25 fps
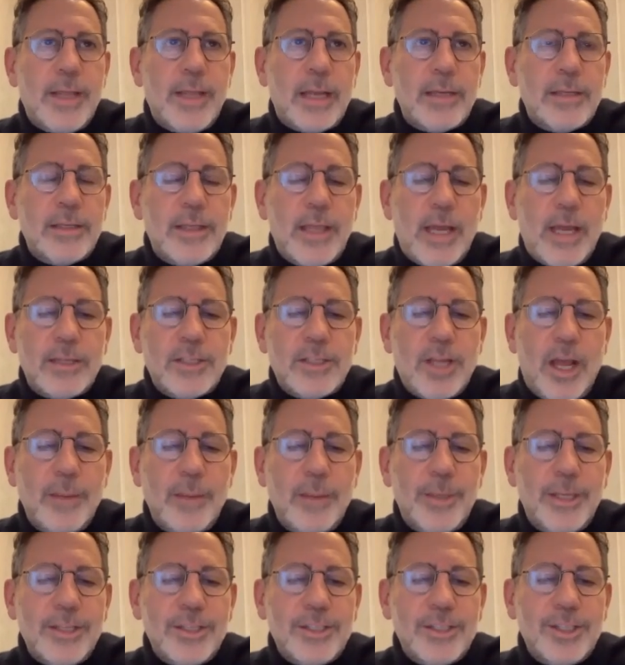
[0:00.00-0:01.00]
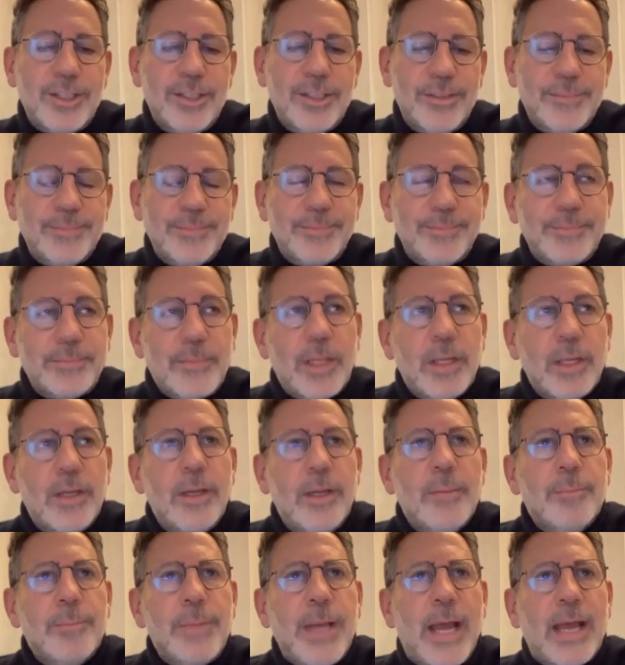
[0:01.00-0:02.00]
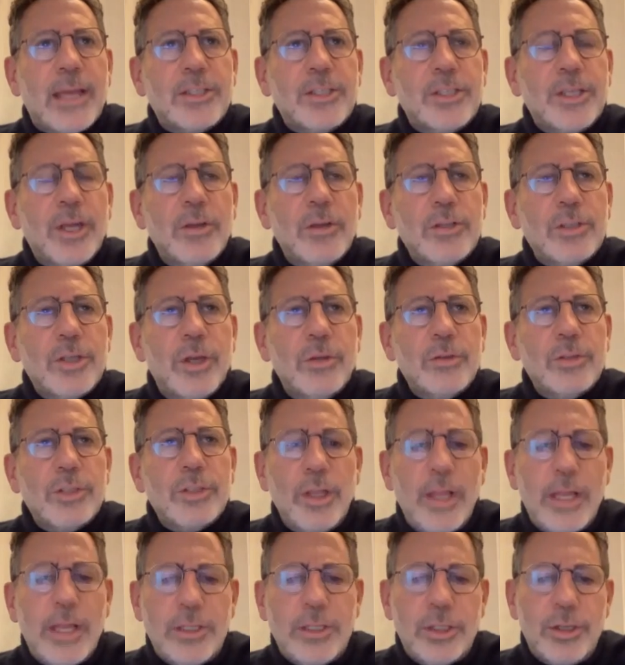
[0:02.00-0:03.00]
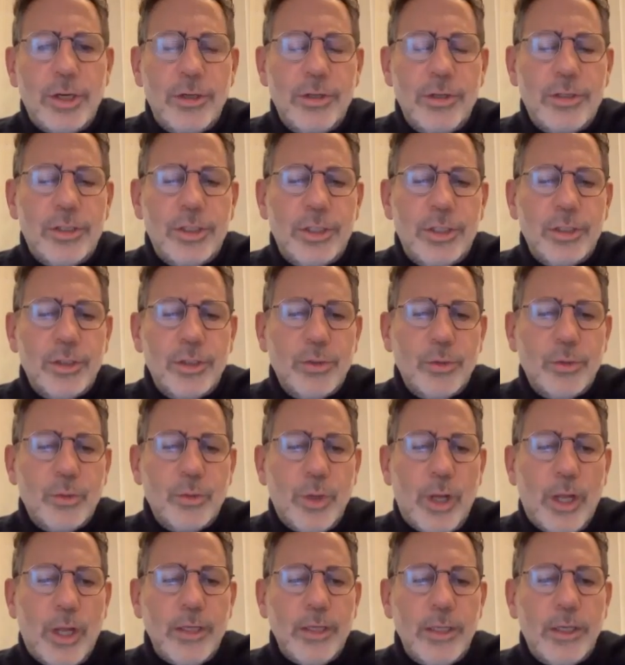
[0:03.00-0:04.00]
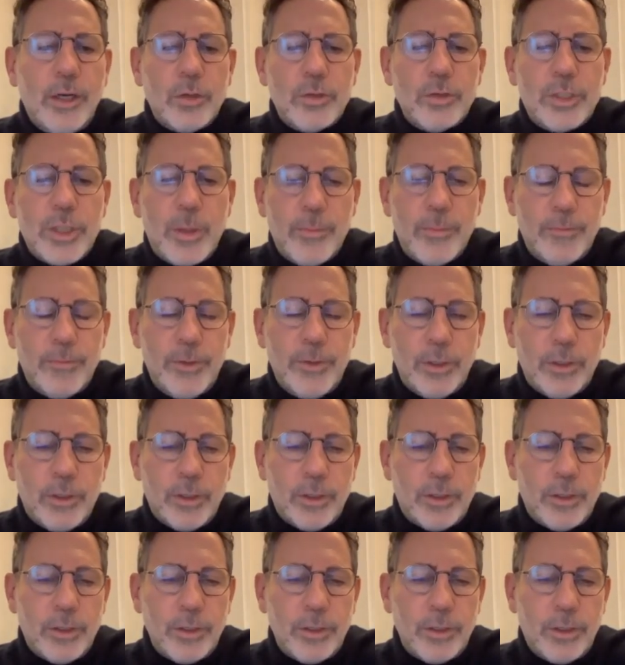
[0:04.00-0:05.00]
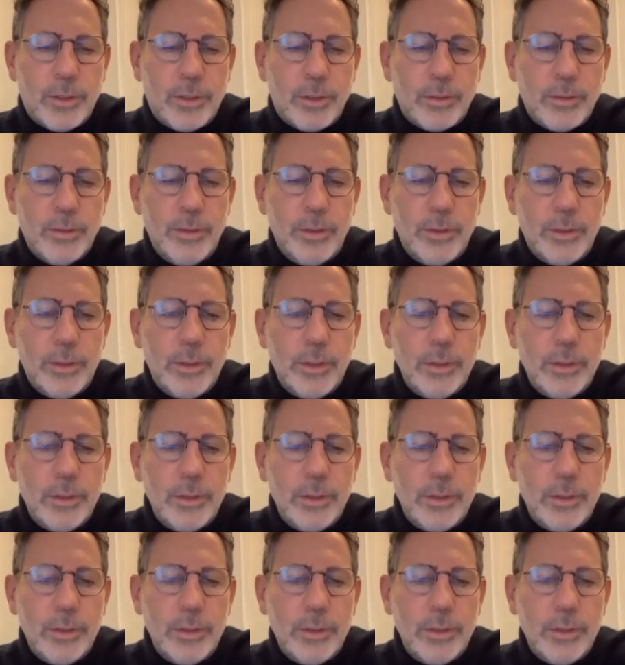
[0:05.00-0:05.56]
that time has passed. So let's turn to, some of your